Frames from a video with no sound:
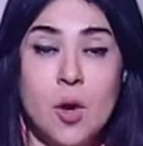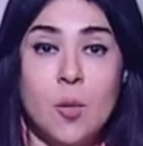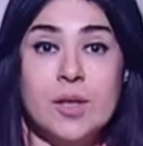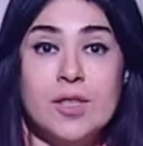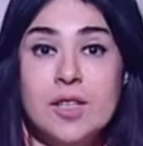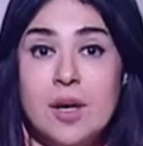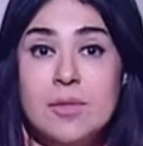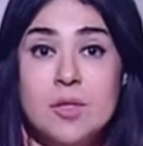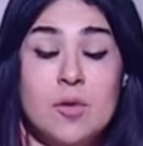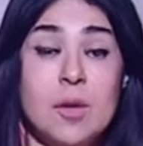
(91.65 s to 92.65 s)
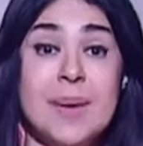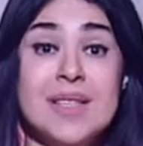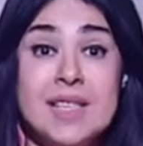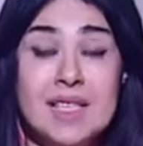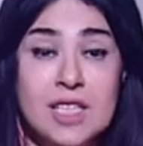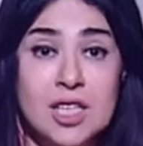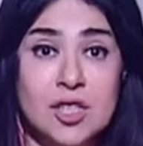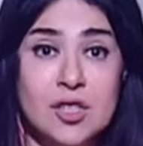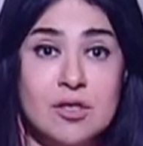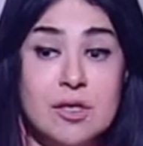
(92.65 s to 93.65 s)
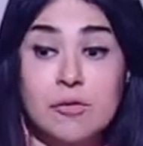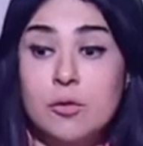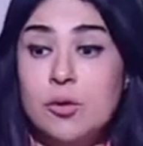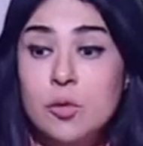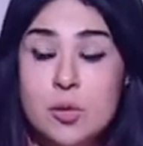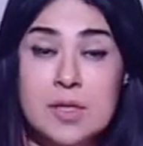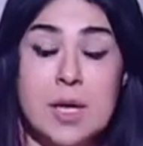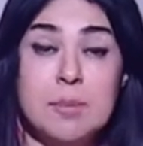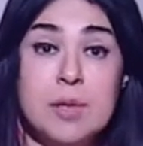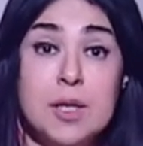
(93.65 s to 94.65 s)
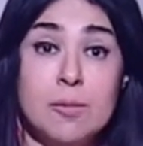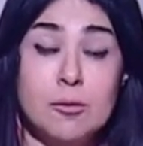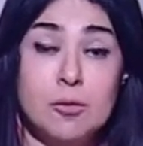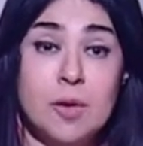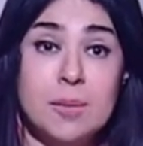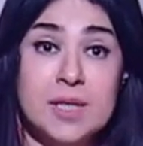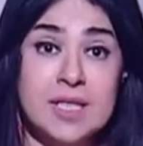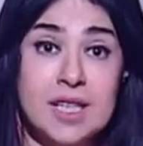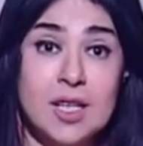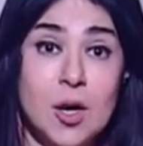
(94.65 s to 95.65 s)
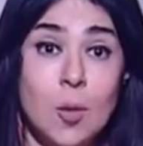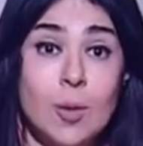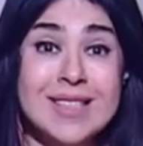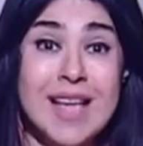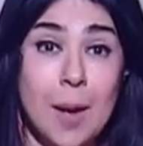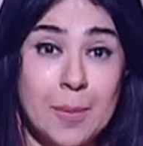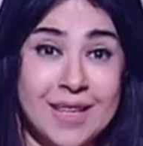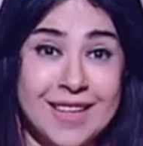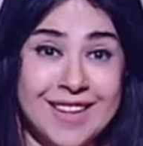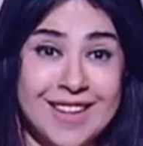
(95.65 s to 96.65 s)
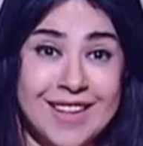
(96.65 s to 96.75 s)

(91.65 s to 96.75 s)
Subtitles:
when it comes to the best destinations for tourists and people to come and see what's happening